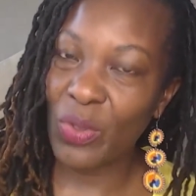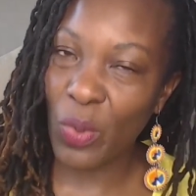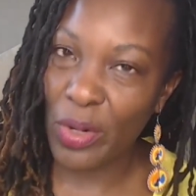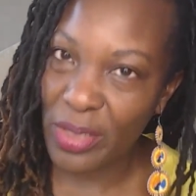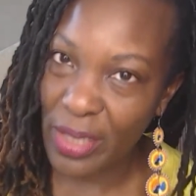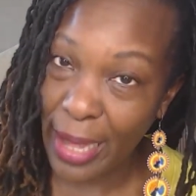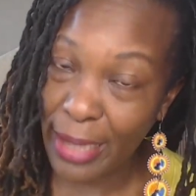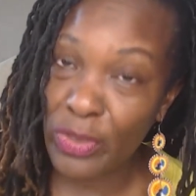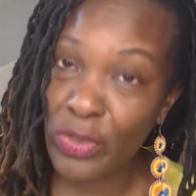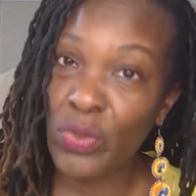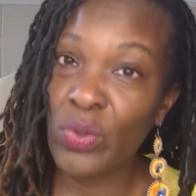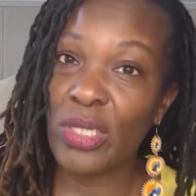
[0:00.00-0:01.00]
the work that I
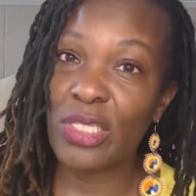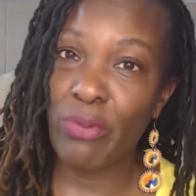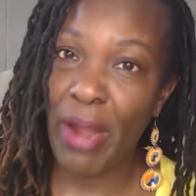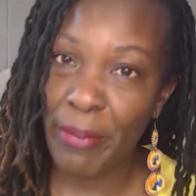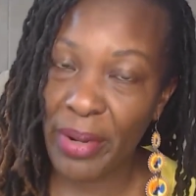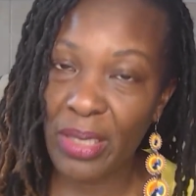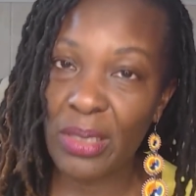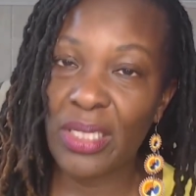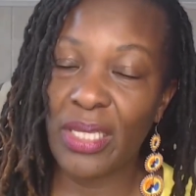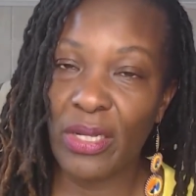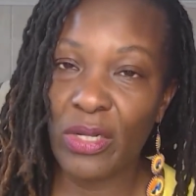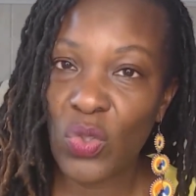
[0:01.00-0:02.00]
do is primarily
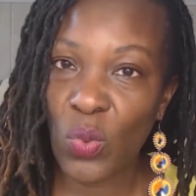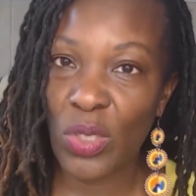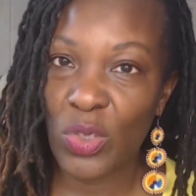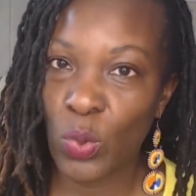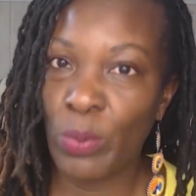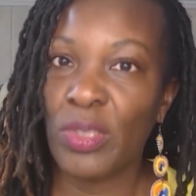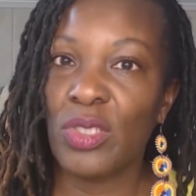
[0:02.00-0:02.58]
geared towards women.